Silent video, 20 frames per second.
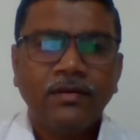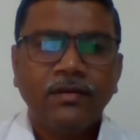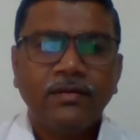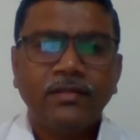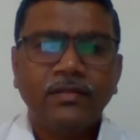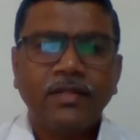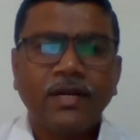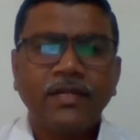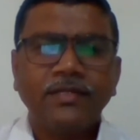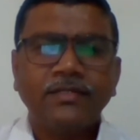
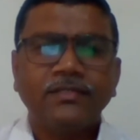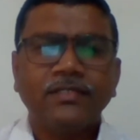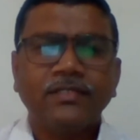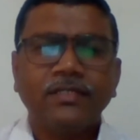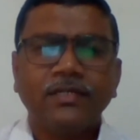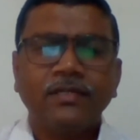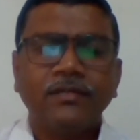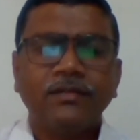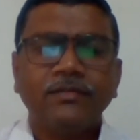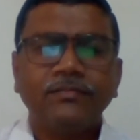That is
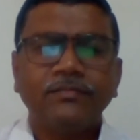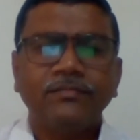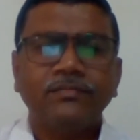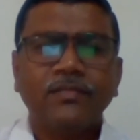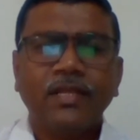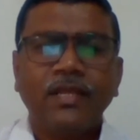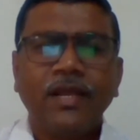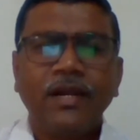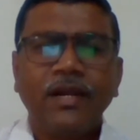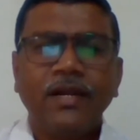
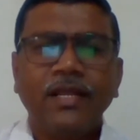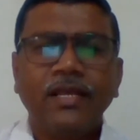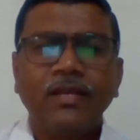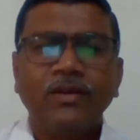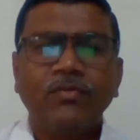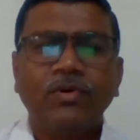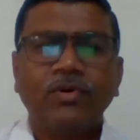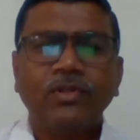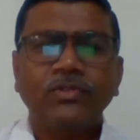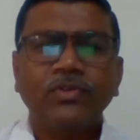AD
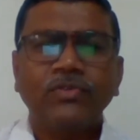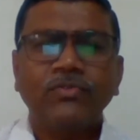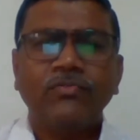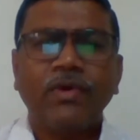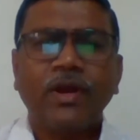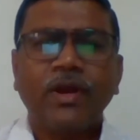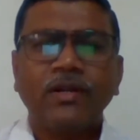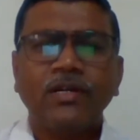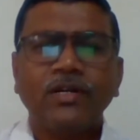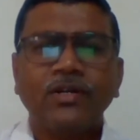
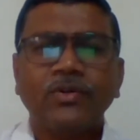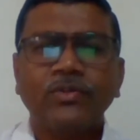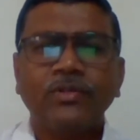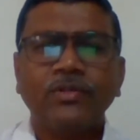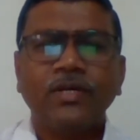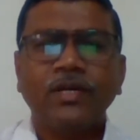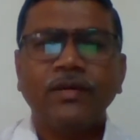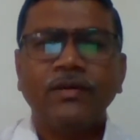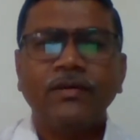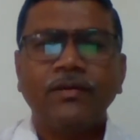1500 to
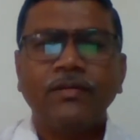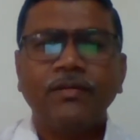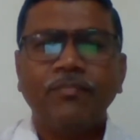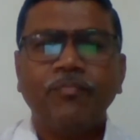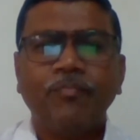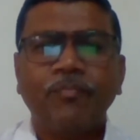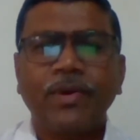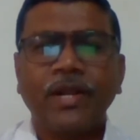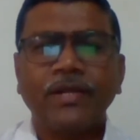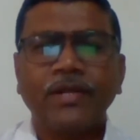the
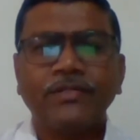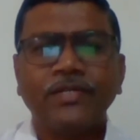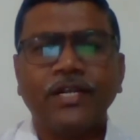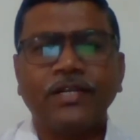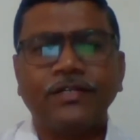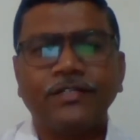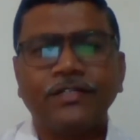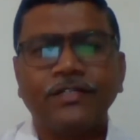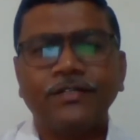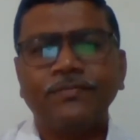
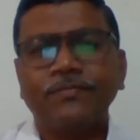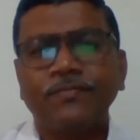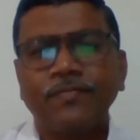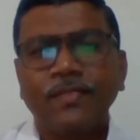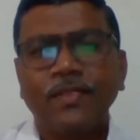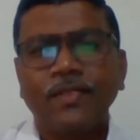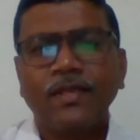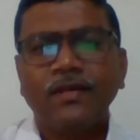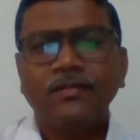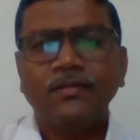present.
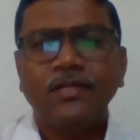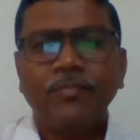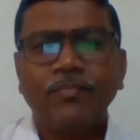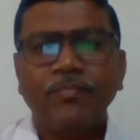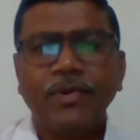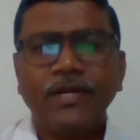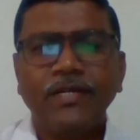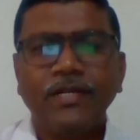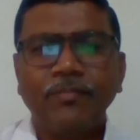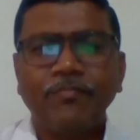The
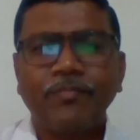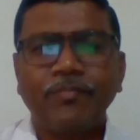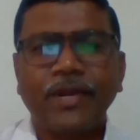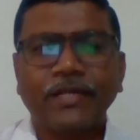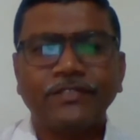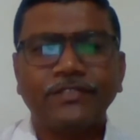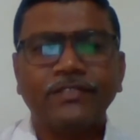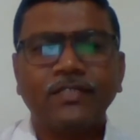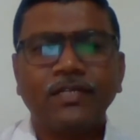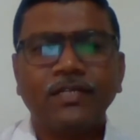printing
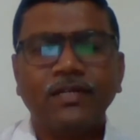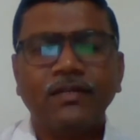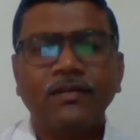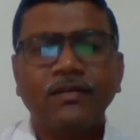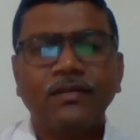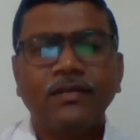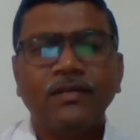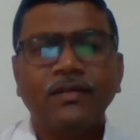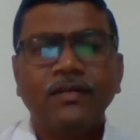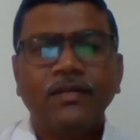press.
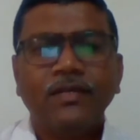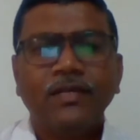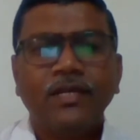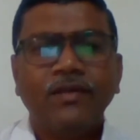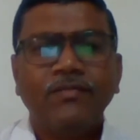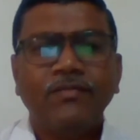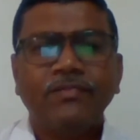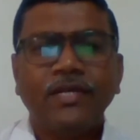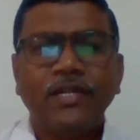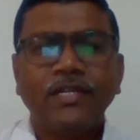
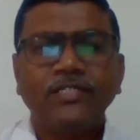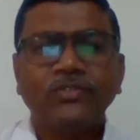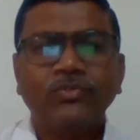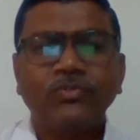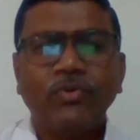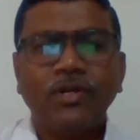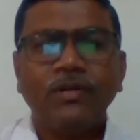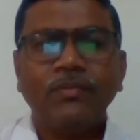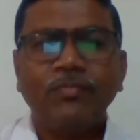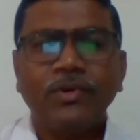If there is
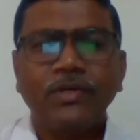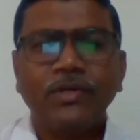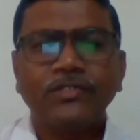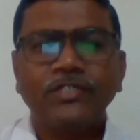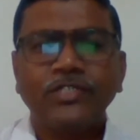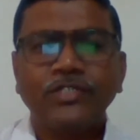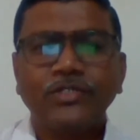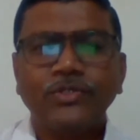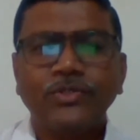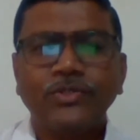one
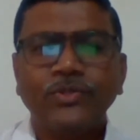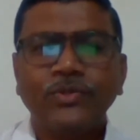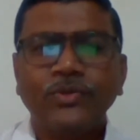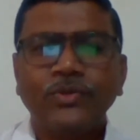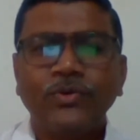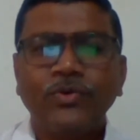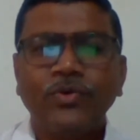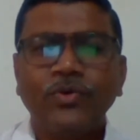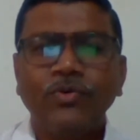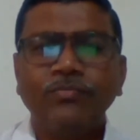person
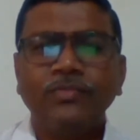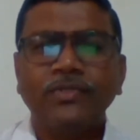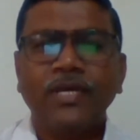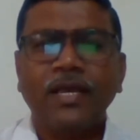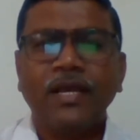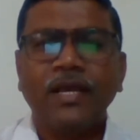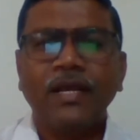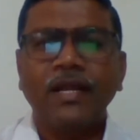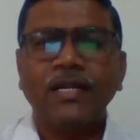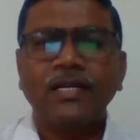to whom the
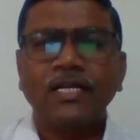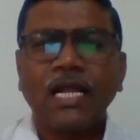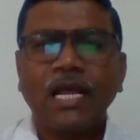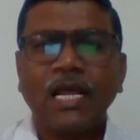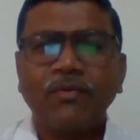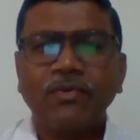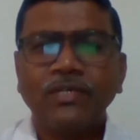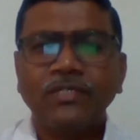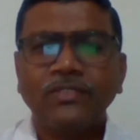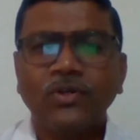English
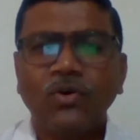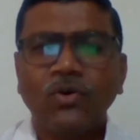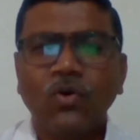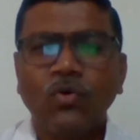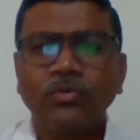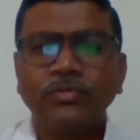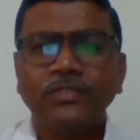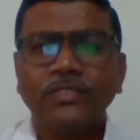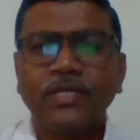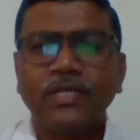language
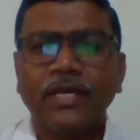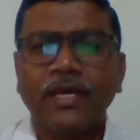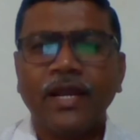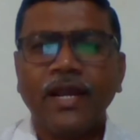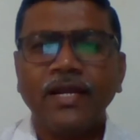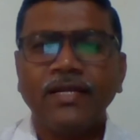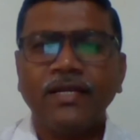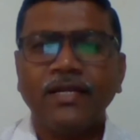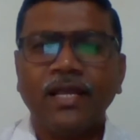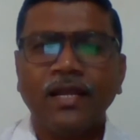owes a
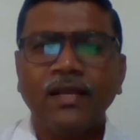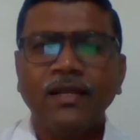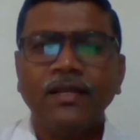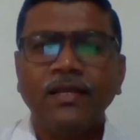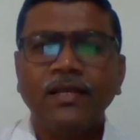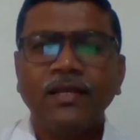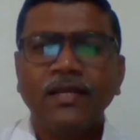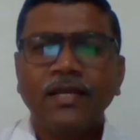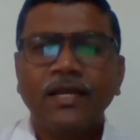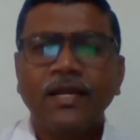great deal,
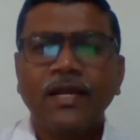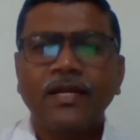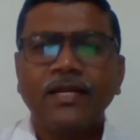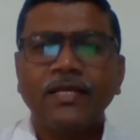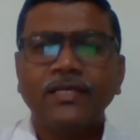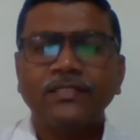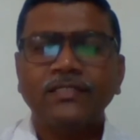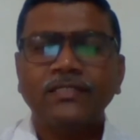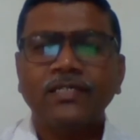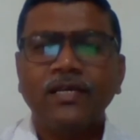it
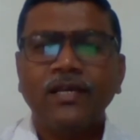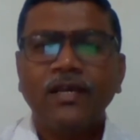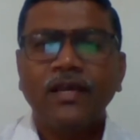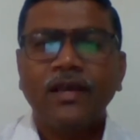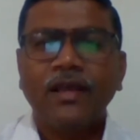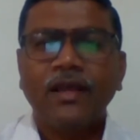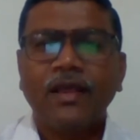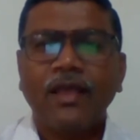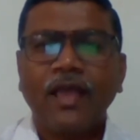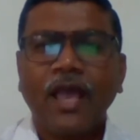is
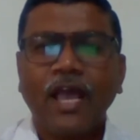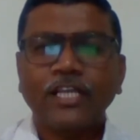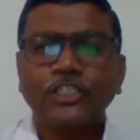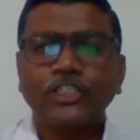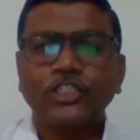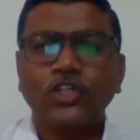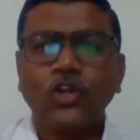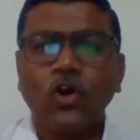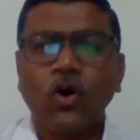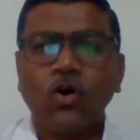
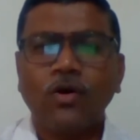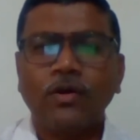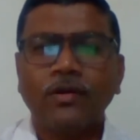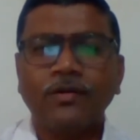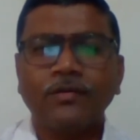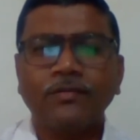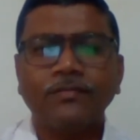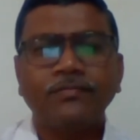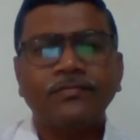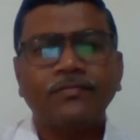
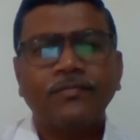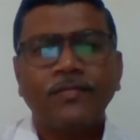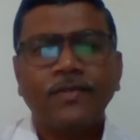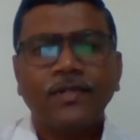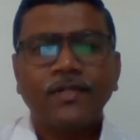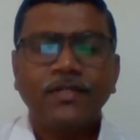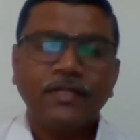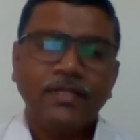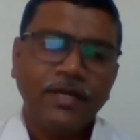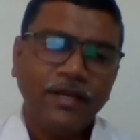Caxton,
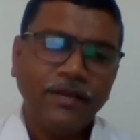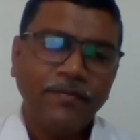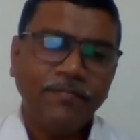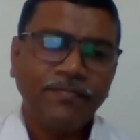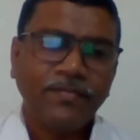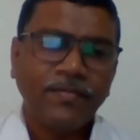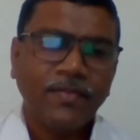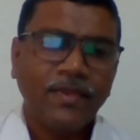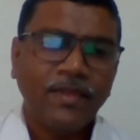the